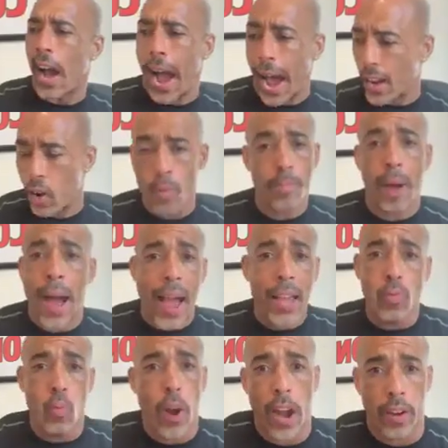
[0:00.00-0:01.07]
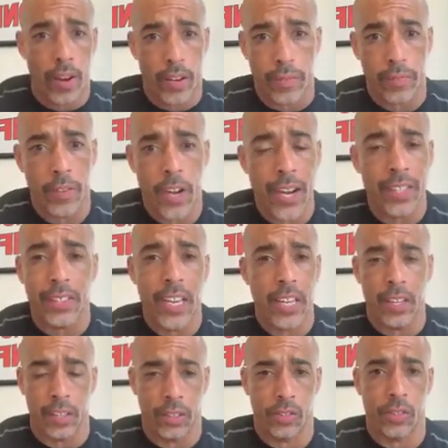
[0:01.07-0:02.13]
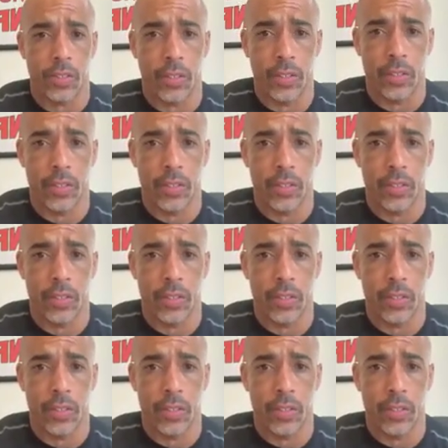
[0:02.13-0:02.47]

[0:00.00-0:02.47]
I don't mind wearing Adidas,